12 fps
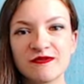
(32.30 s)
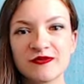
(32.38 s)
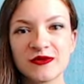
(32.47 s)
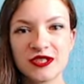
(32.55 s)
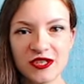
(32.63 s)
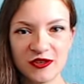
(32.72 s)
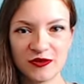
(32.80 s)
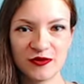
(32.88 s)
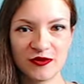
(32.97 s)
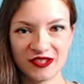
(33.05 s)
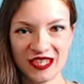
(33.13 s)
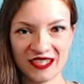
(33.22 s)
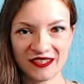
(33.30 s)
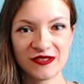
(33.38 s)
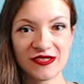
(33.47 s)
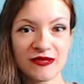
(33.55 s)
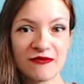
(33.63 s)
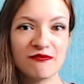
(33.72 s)
two
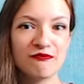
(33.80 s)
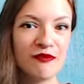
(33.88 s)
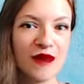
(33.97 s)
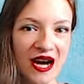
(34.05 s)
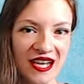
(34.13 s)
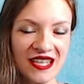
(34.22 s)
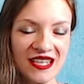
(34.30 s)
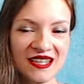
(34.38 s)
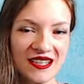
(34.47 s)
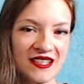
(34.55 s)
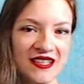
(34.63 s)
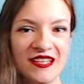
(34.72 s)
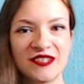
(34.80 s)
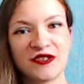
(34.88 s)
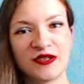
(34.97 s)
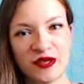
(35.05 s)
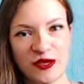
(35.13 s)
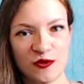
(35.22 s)
pronouns, my and
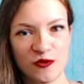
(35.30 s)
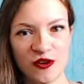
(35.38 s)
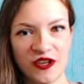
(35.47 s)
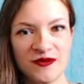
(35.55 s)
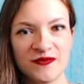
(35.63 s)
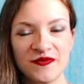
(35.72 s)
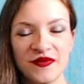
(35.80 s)
your.